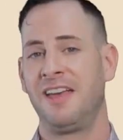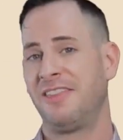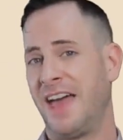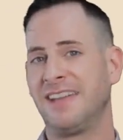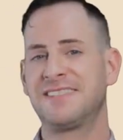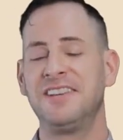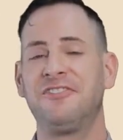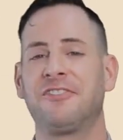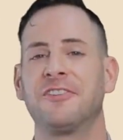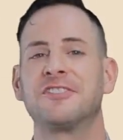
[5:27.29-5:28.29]
That's
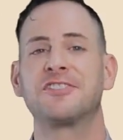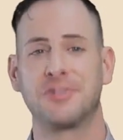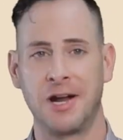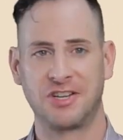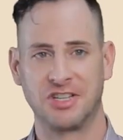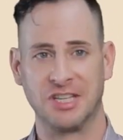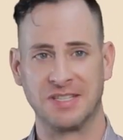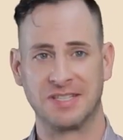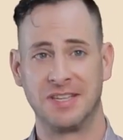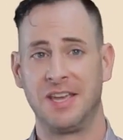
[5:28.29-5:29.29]
it for
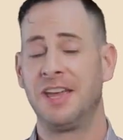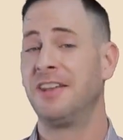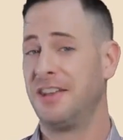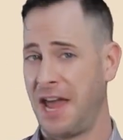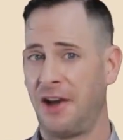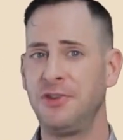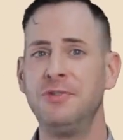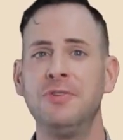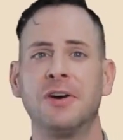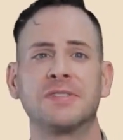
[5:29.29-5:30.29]
instructions. Now
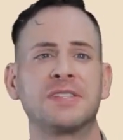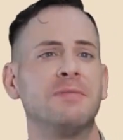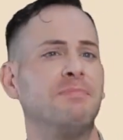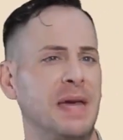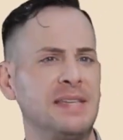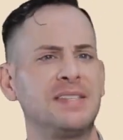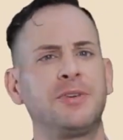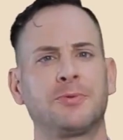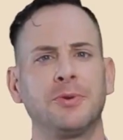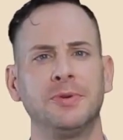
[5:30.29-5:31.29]
you know some
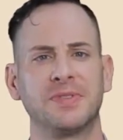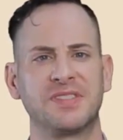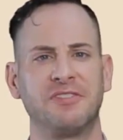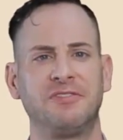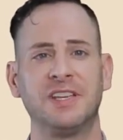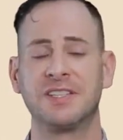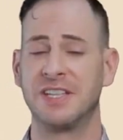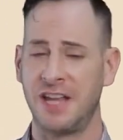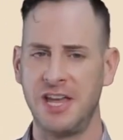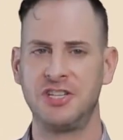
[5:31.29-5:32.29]
basic rules of
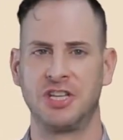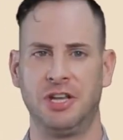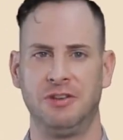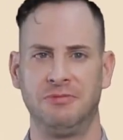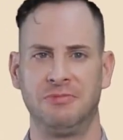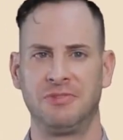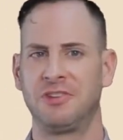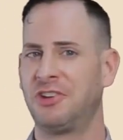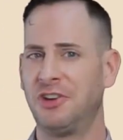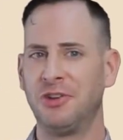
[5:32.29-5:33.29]
intonation.
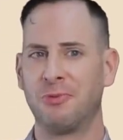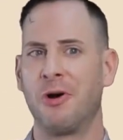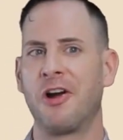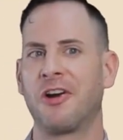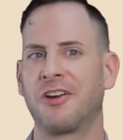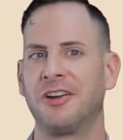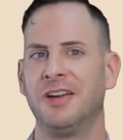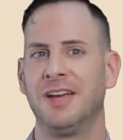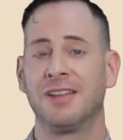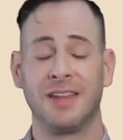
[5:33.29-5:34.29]
Good work!
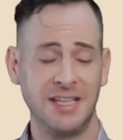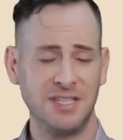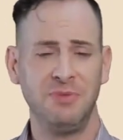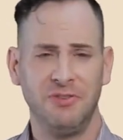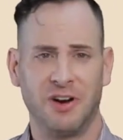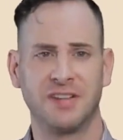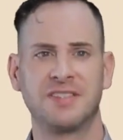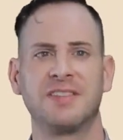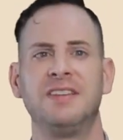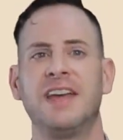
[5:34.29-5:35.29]
Let's move on
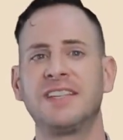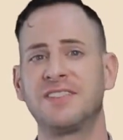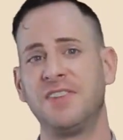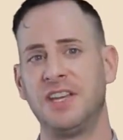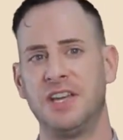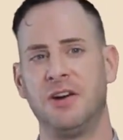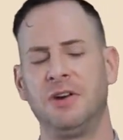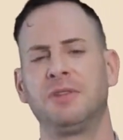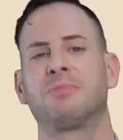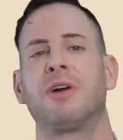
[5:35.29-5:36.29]
to the next video
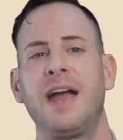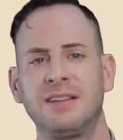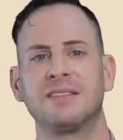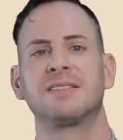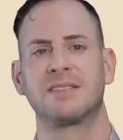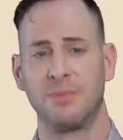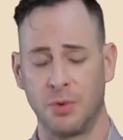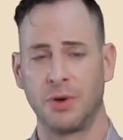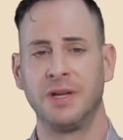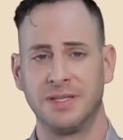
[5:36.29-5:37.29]
and practice some
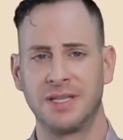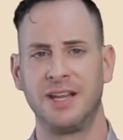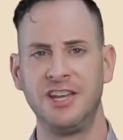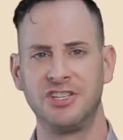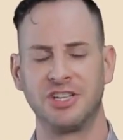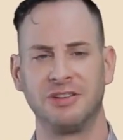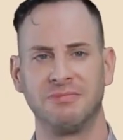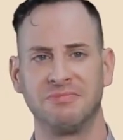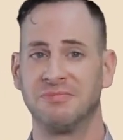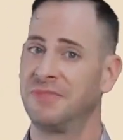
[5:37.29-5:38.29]
more
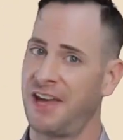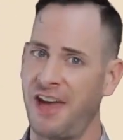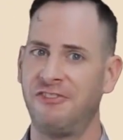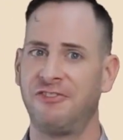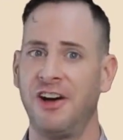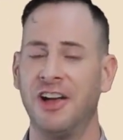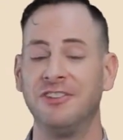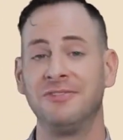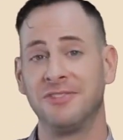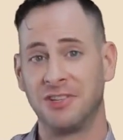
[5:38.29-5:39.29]
intonation. Have
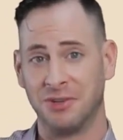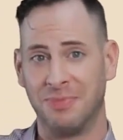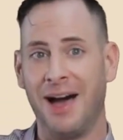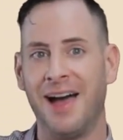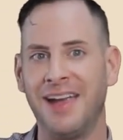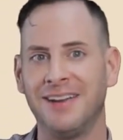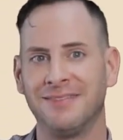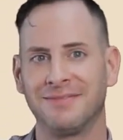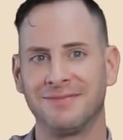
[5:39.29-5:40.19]
fun! Goodbye!